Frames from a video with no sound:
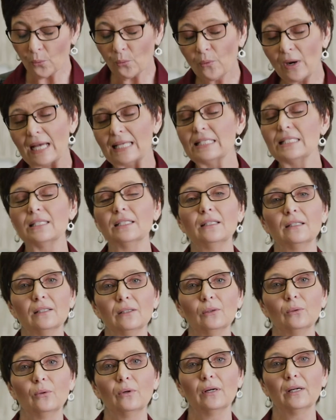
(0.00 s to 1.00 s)
Rest in
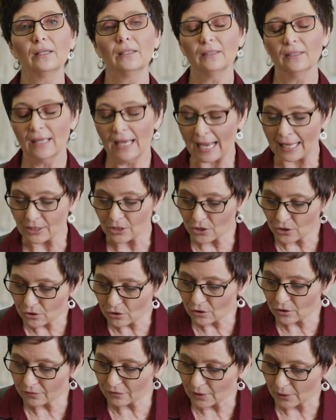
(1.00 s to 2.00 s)
the Lord and
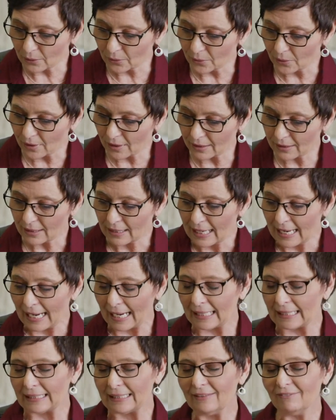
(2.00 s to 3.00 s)
serve the Lord
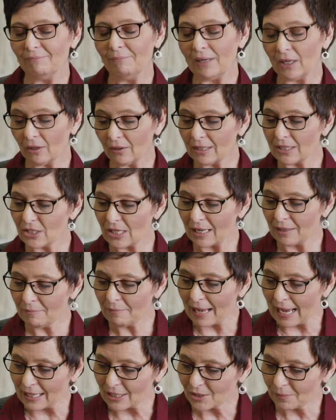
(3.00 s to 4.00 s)
and leave marriage
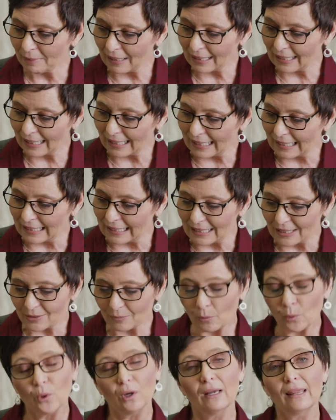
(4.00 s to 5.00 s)
and matchmaking in
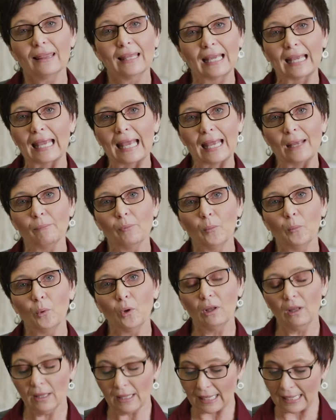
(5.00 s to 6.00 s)
his more than
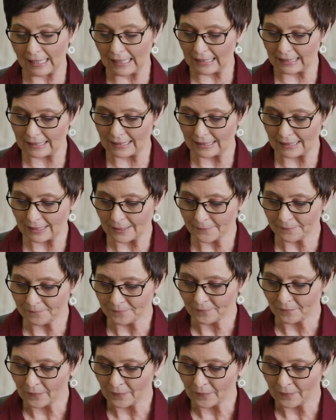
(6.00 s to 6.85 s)
capable hands.